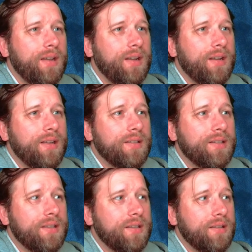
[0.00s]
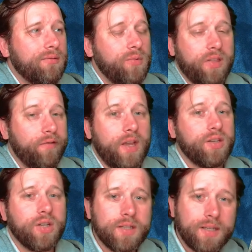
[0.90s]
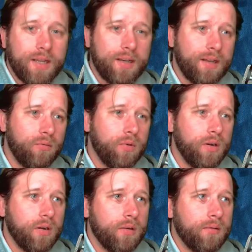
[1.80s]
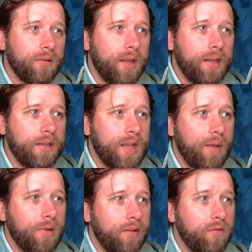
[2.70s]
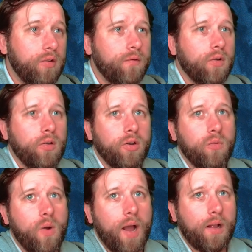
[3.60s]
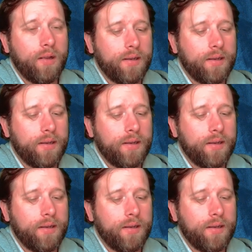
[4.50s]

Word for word: uh, to with a vengeance and uh, were a dominant view for a little while.